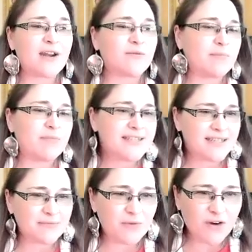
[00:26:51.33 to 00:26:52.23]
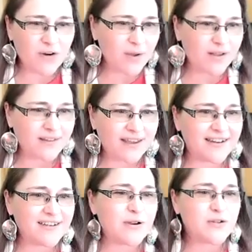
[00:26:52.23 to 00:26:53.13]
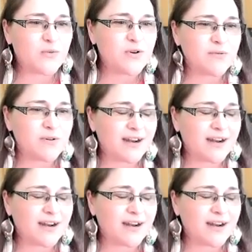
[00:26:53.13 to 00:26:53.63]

and replace them very quickly and do warranty work.